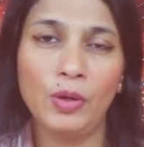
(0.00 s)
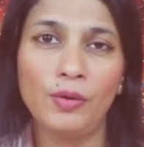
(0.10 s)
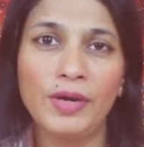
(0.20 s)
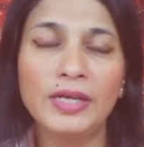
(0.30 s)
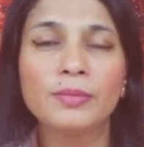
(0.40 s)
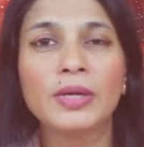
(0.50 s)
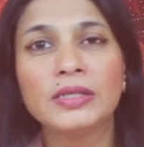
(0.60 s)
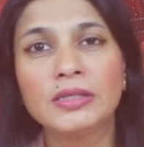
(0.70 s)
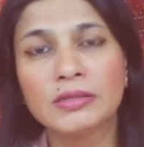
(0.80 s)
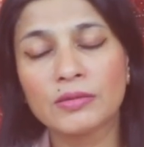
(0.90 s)
All right, my
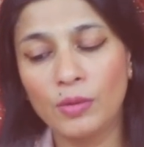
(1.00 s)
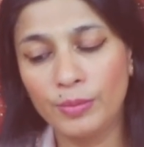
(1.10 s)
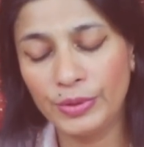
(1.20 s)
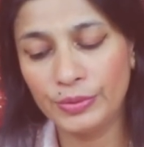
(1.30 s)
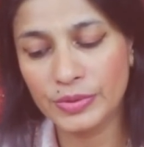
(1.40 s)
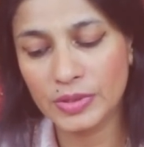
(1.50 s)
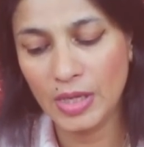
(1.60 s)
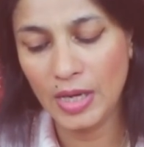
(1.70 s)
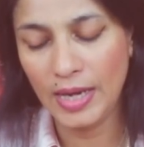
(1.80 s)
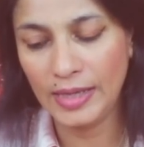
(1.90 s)
dear Scorpios.
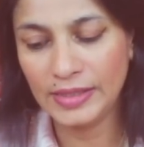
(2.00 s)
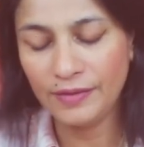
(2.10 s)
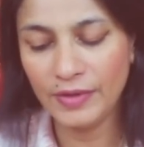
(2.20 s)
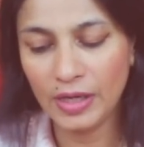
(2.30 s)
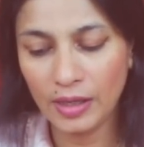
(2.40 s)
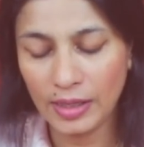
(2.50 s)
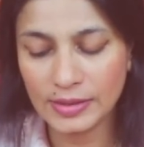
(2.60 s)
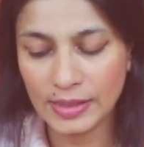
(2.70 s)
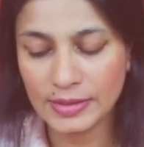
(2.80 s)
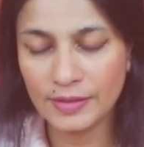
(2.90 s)
And then we are,
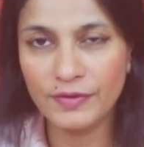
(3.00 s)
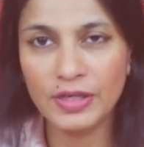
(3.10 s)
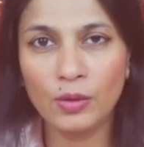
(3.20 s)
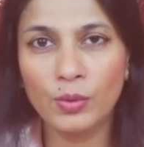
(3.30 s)
as I said, we are